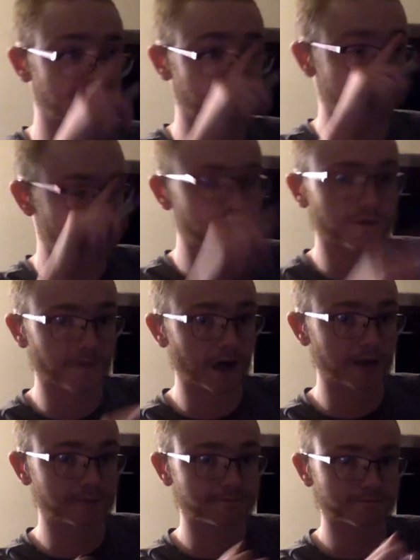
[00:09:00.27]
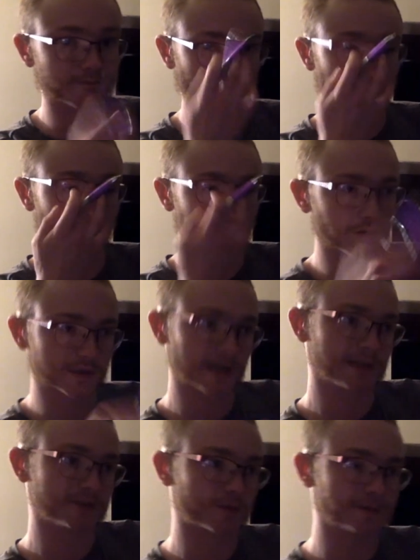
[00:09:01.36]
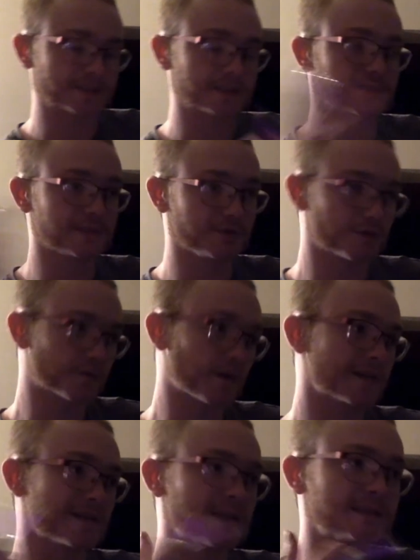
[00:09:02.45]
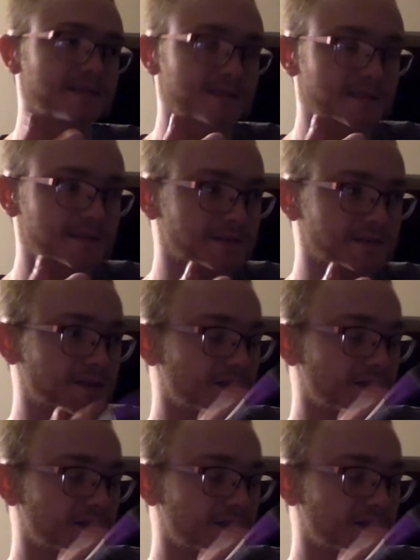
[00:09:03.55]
unified, all the little tiny German states, they unified in the 1860s,